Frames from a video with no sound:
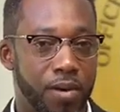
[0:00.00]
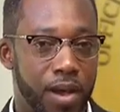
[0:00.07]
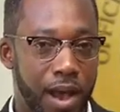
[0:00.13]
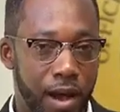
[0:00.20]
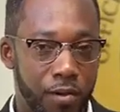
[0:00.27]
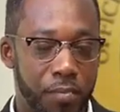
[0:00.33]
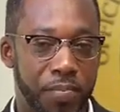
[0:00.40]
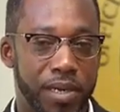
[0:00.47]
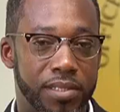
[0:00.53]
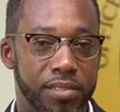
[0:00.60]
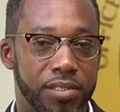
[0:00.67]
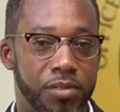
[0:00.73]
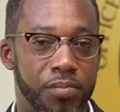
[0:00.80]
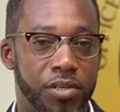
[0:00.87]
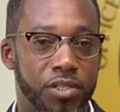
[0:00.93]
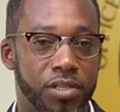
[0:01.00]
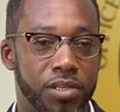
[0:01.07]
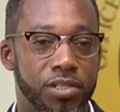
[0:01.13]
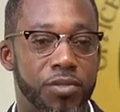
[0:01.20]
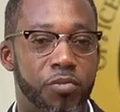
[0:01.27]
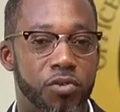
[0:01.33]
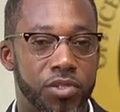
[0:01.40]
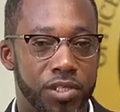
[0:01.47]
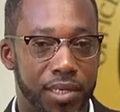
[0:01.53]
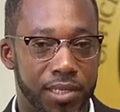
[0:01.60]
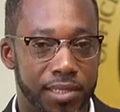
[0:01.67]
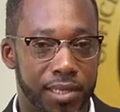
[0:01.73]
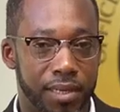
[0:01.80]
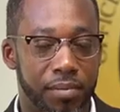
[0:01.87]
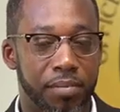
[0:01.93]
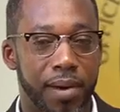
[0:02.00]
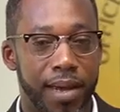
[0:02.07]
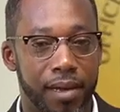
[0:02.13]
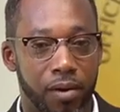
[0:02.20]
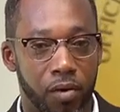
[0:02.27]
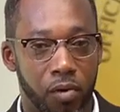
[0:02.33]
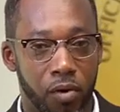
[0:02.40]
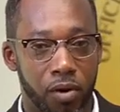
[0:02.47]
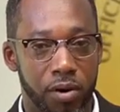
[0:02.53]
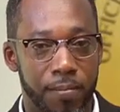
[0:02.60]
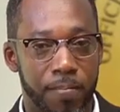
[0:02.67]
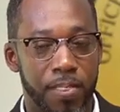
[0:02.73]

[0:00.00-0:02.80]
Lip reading: Our participation is protected by law.